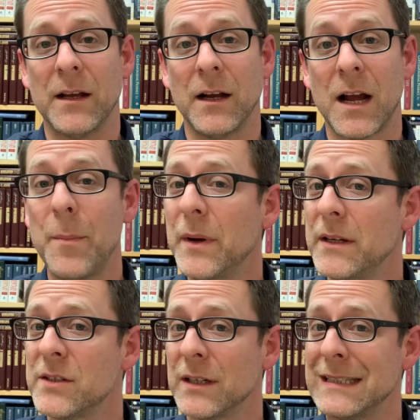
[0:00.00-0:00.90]
Cuppa
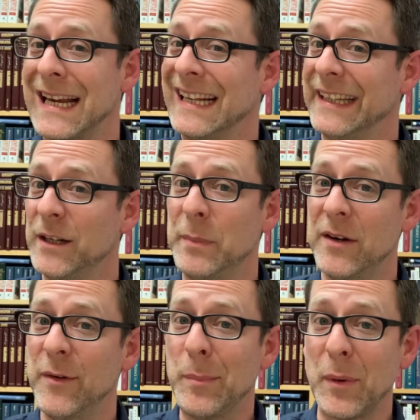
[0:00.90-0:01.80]
is going to take a little bit
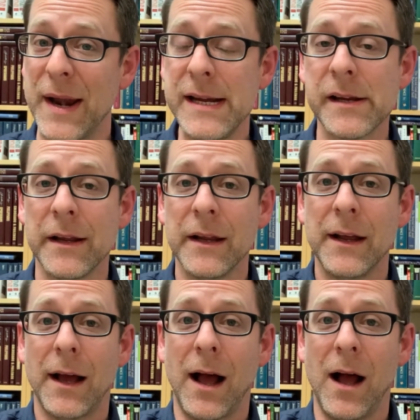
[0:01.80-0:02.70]
of a break
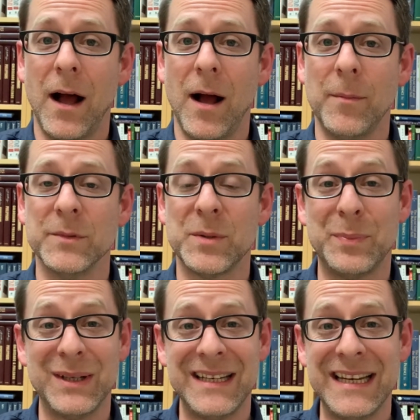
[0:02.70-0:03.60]
to
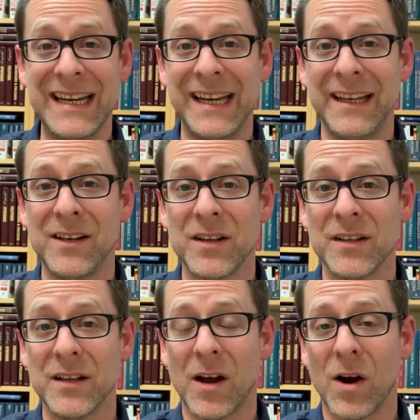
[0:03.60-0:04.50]
put it in
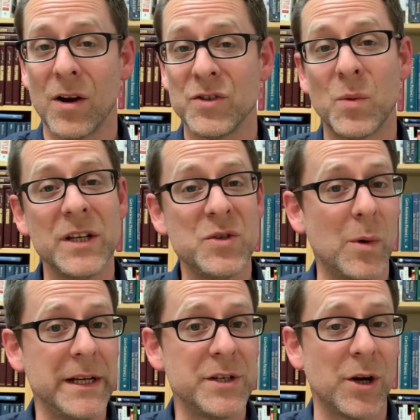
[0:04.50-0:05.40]
our
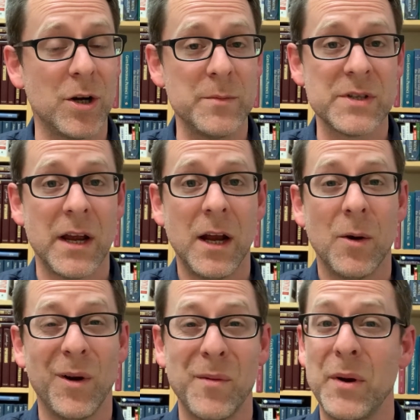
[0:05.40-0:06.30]
2020 terms.
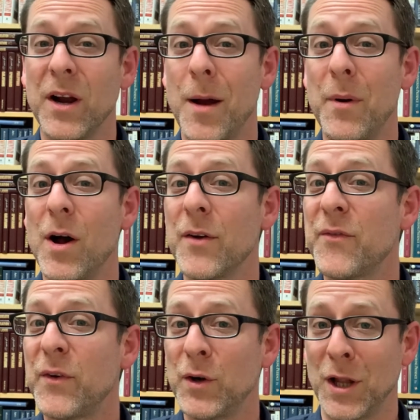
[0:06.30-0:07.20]
We're going to put Cuppa on a
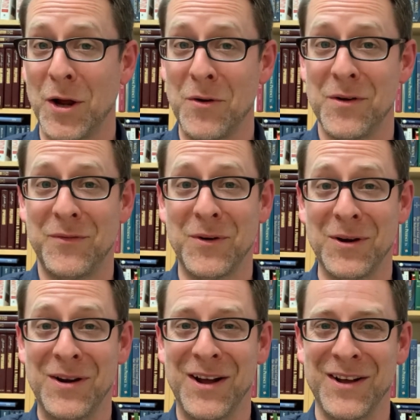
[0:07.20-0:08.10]
furlough
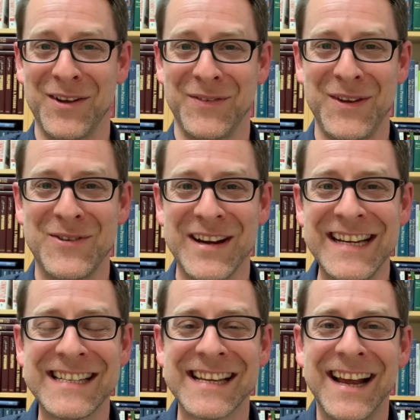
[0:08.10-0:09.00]
for a few
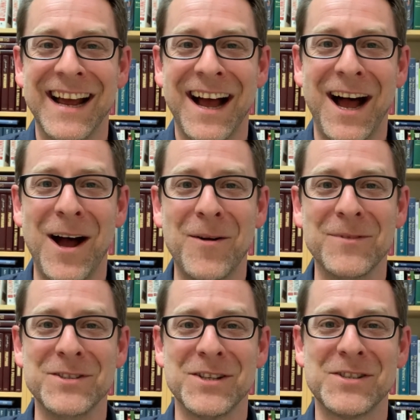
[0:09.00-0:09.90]
weeks,
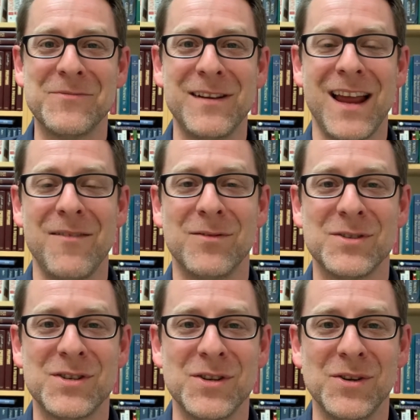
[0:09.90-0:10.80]
just to be able
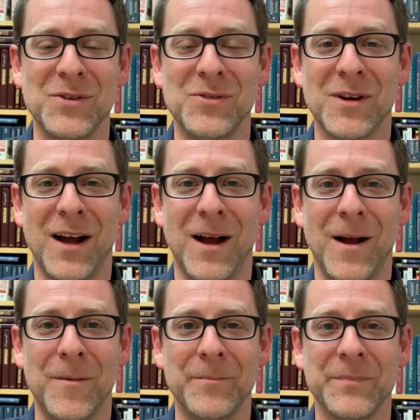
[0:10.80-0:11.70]
to
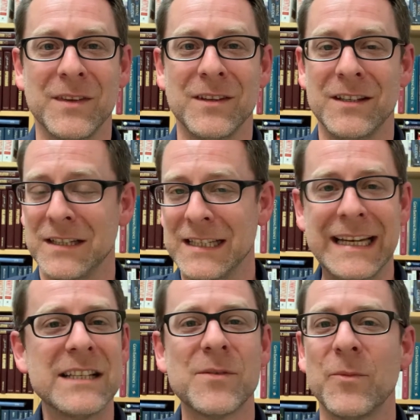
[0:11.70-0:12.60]

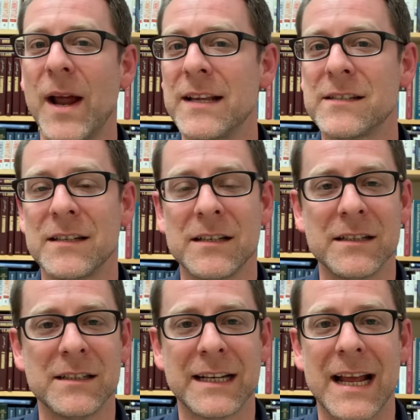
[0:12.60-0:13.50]
get some rest
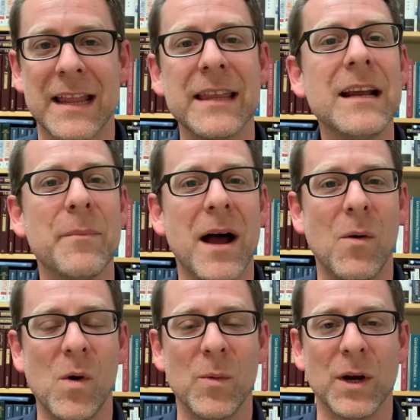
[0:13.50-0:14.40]
and to kind of think about
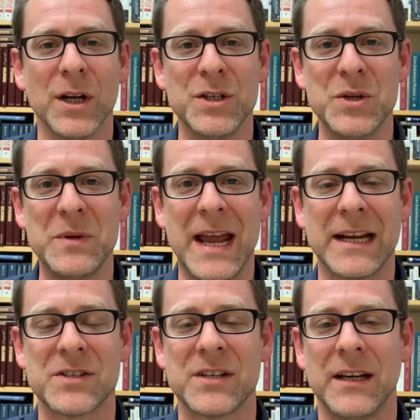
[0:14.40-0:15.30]
what we're going to do
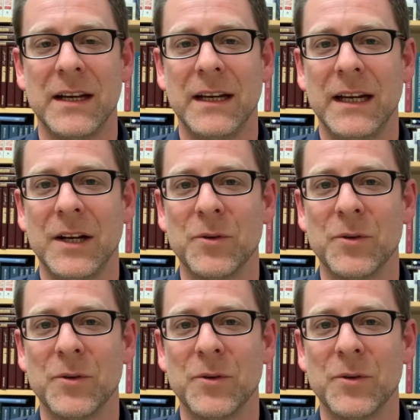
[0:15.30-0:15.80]
next in